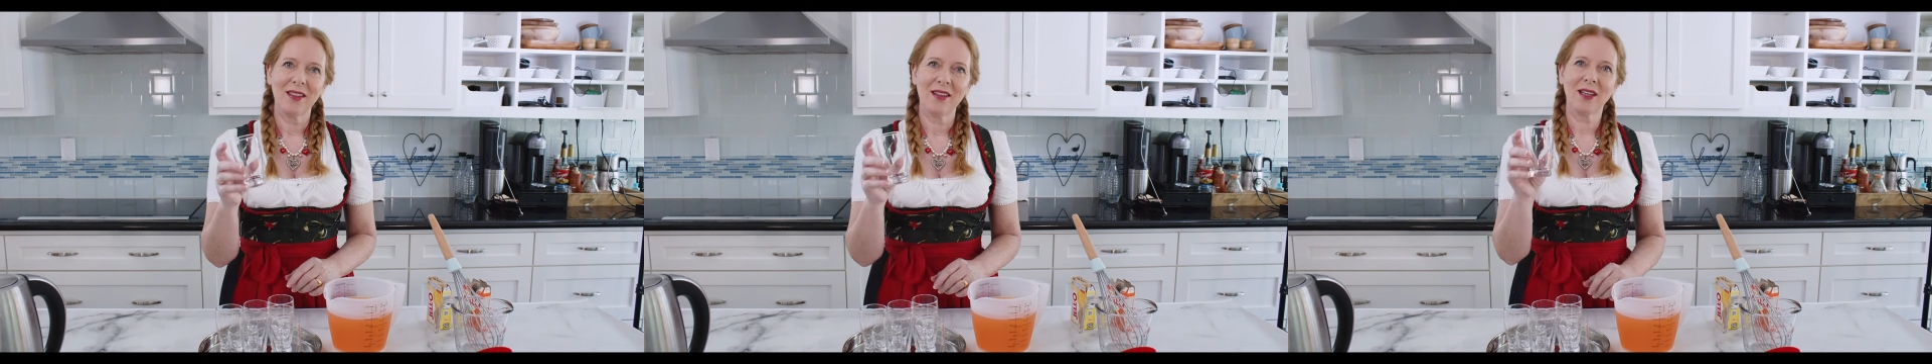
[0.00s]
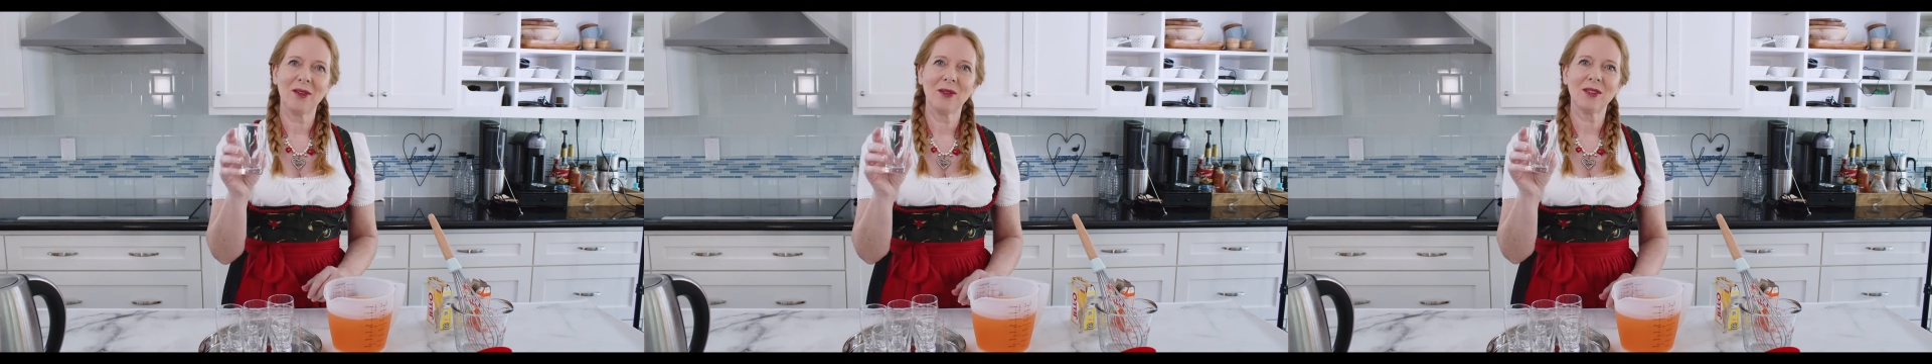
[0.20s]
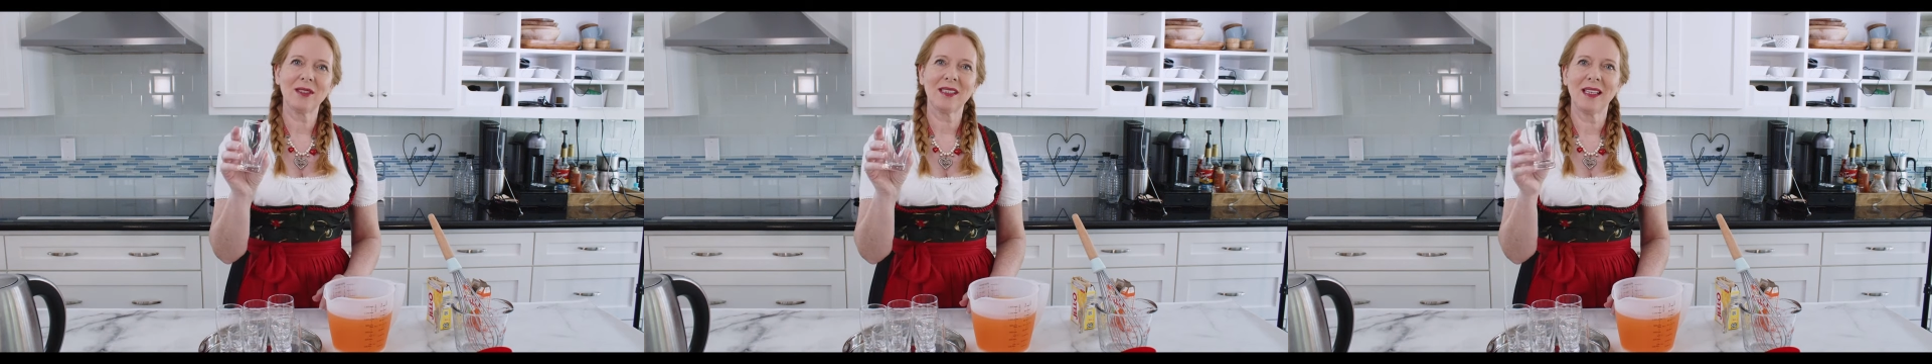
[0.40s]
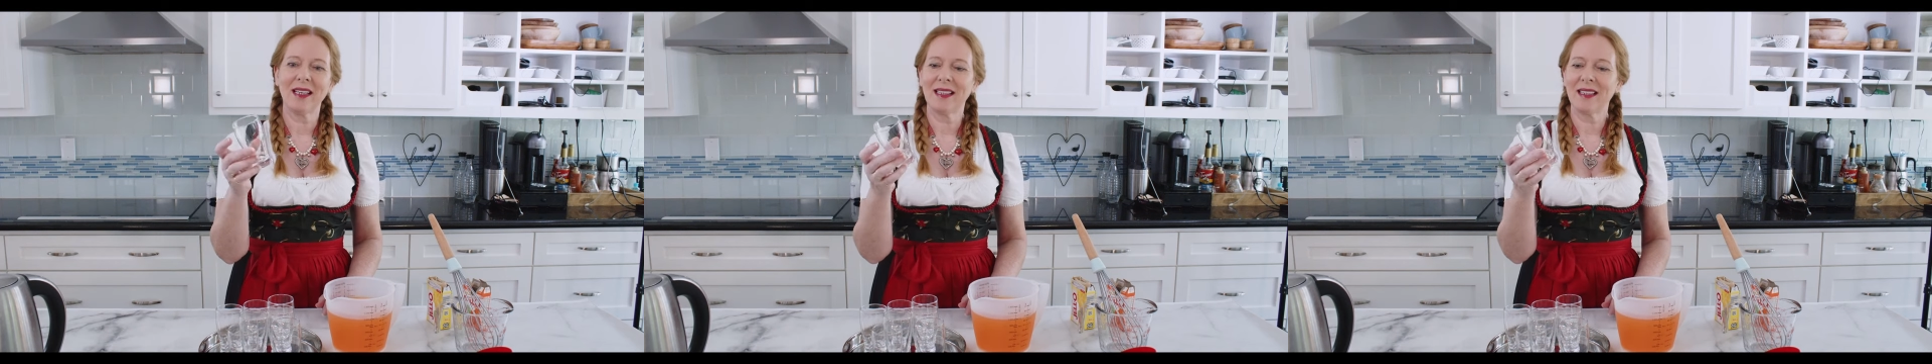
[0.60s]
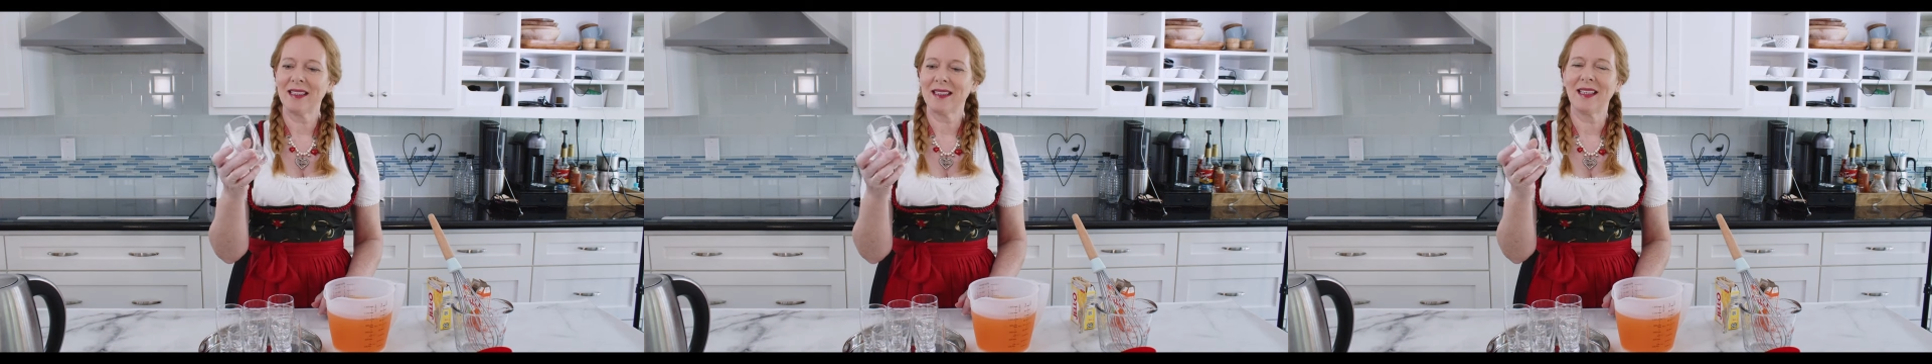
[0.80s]
that looked
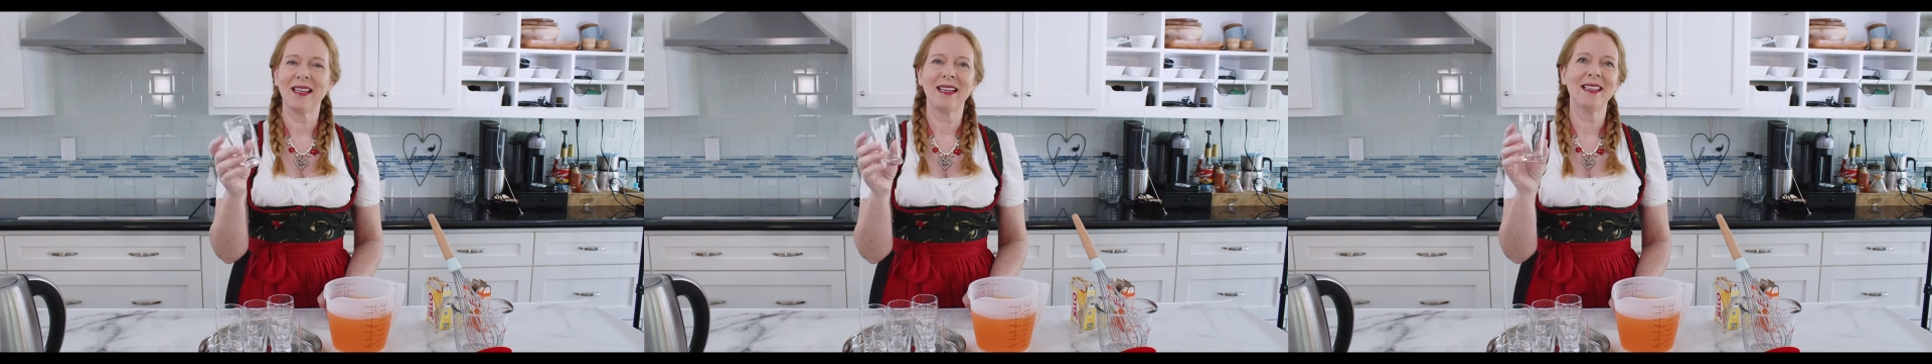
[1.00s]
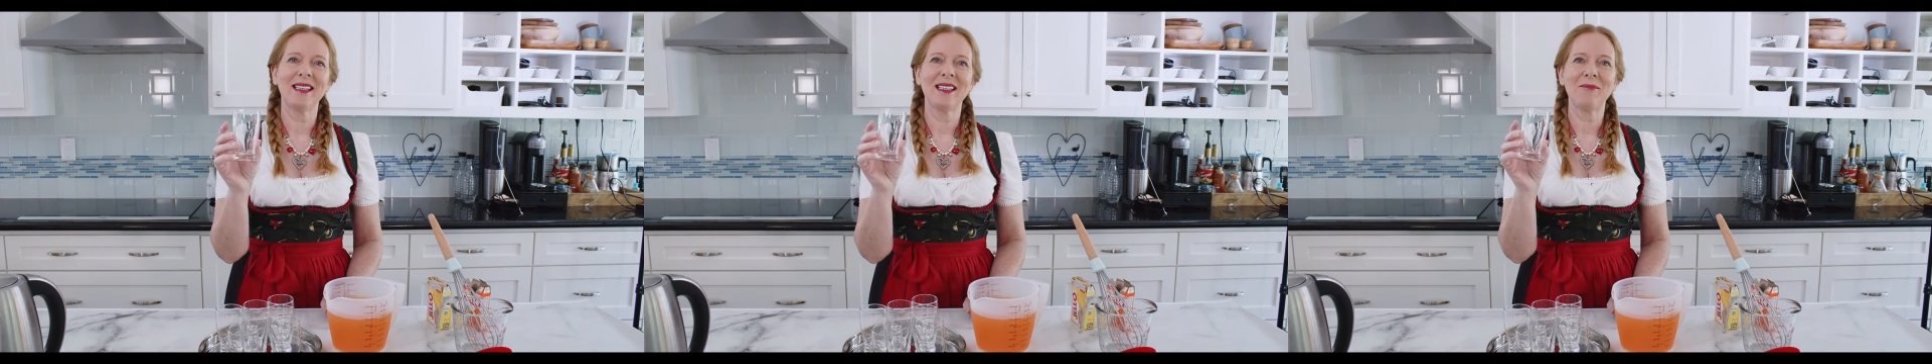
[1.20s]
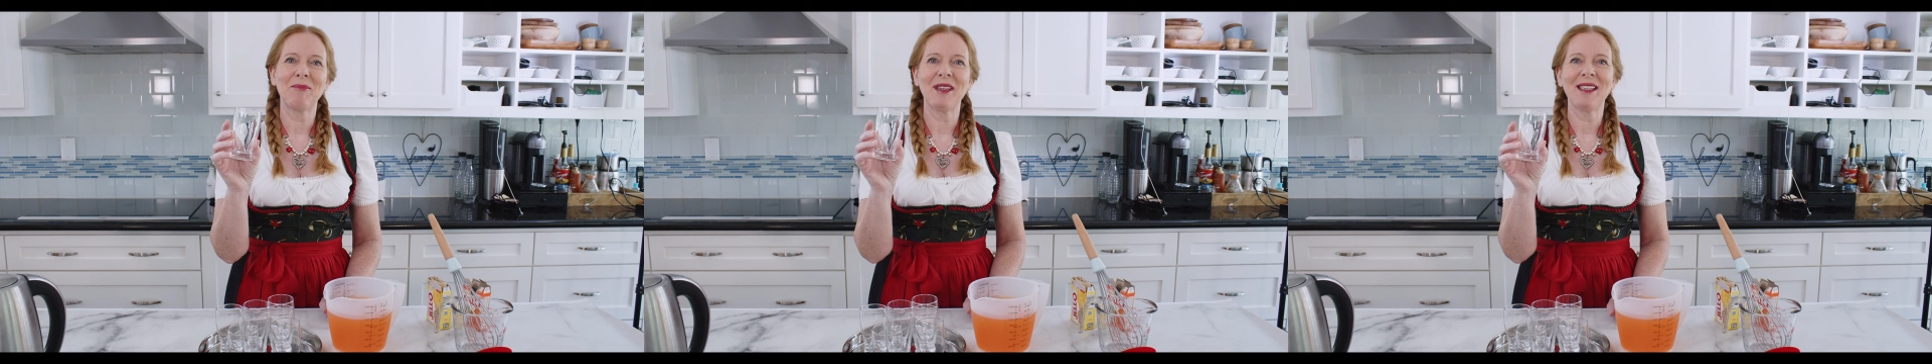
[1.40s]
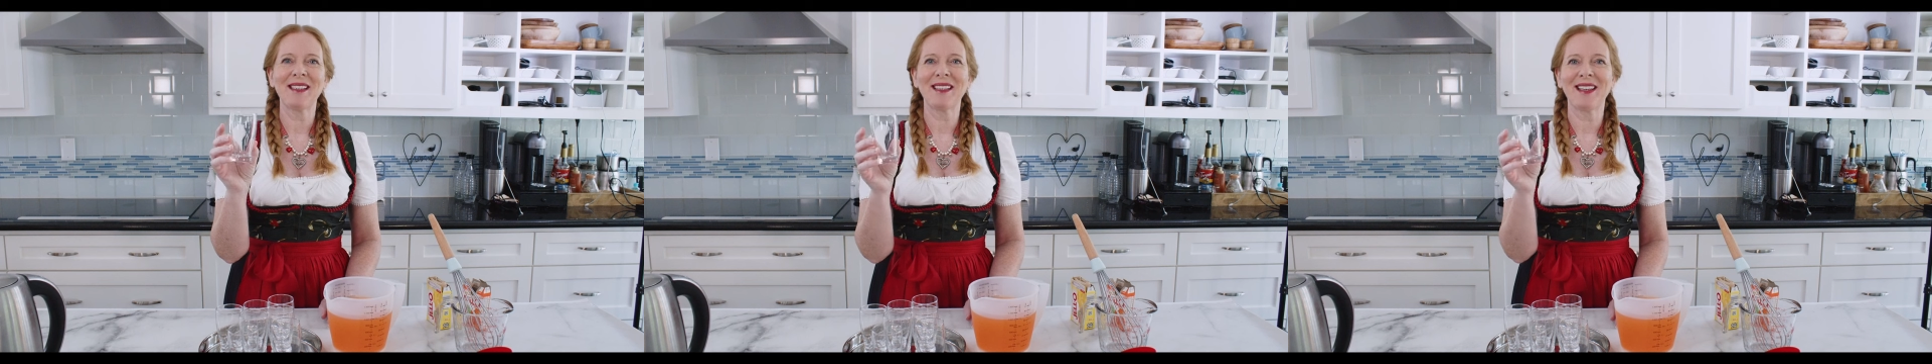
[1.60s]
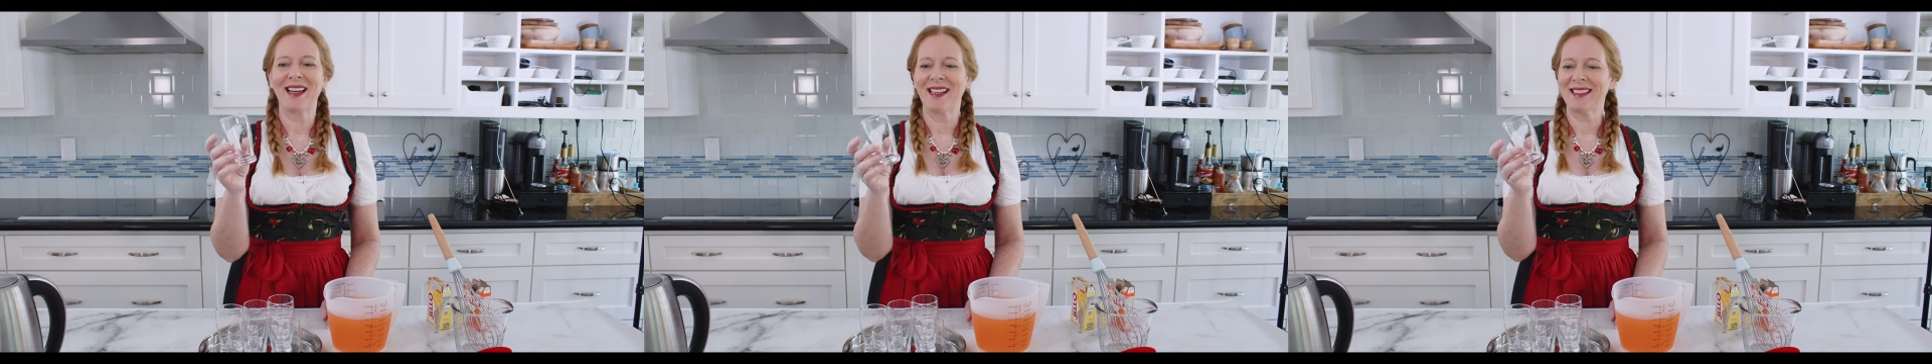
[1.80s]
like tiny
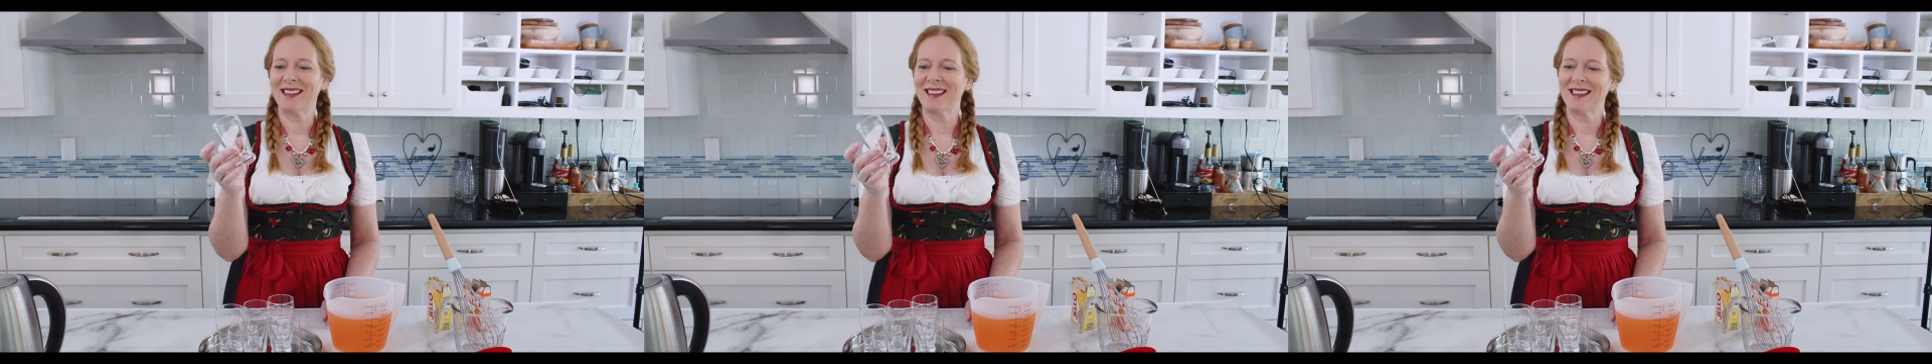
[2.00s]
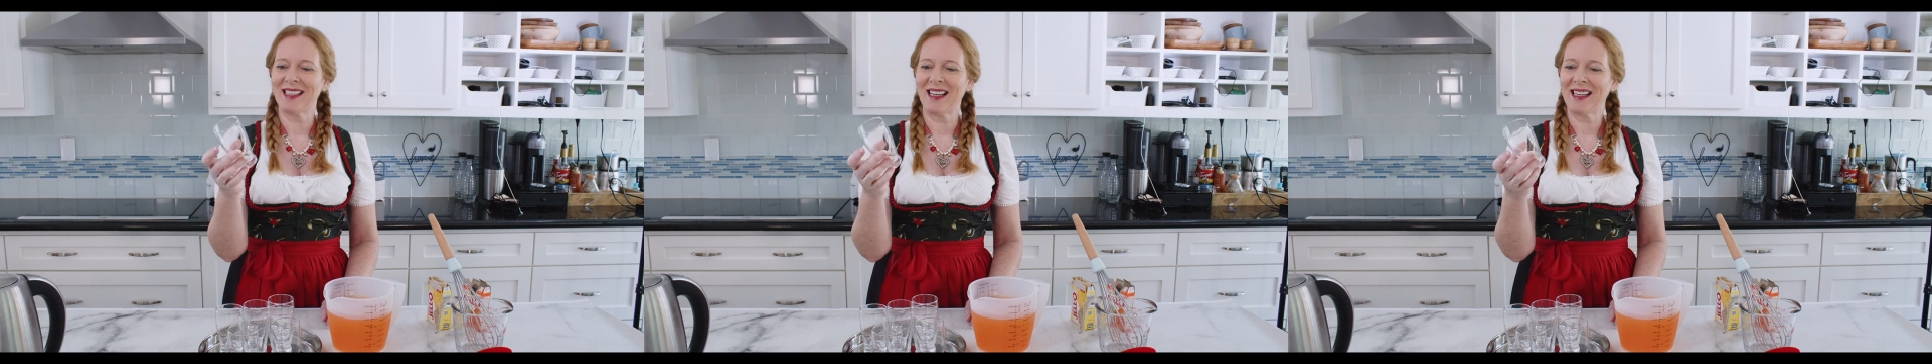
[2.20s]
beer glasses.